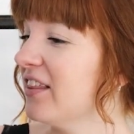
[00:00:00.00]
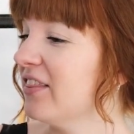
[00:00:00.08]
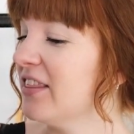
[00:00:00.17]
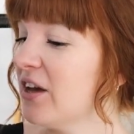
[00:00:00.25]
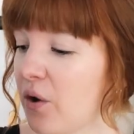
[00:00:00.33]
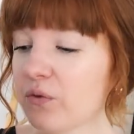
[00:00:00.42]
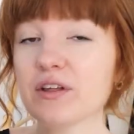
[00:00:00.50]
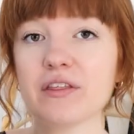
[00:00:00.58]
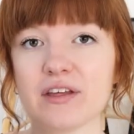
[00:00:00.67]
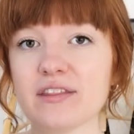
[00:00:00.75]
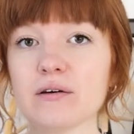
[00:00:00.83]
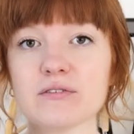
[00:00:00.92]
The only
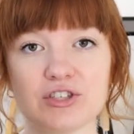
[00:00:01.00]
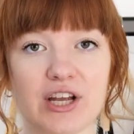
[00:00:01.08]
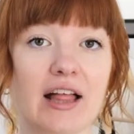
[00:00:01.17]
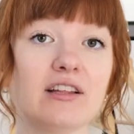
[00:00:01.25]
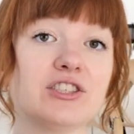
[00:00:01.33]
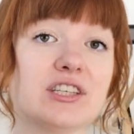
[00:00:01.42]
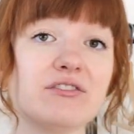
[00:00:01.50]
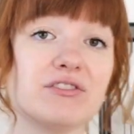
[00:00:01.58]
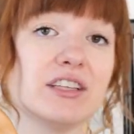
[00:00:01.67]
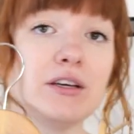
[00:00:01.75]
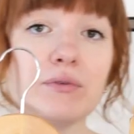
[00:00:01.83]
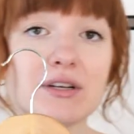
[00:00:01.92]
thing that was challenging
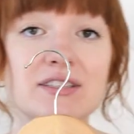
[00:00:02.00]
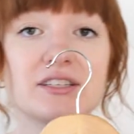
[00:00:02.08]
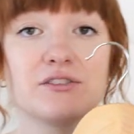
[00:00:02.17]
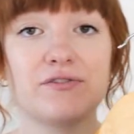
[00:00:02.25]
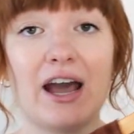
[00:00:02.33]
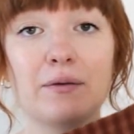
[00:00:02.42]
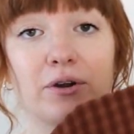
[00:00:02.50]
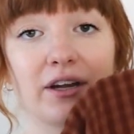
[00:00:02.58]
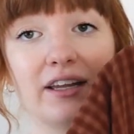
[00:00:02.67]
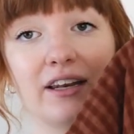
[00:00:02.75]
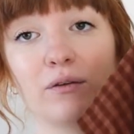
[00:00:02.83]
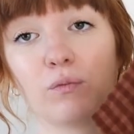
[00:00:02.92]
really was this fabric
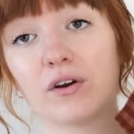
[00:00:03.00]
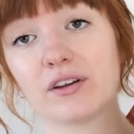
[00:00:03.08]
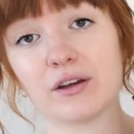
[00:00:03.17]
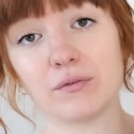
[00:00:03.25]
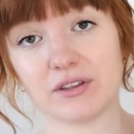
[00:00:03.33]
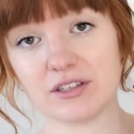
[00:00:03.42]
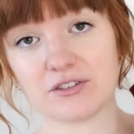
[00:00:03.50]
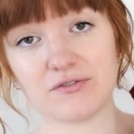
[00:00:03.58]
and working with this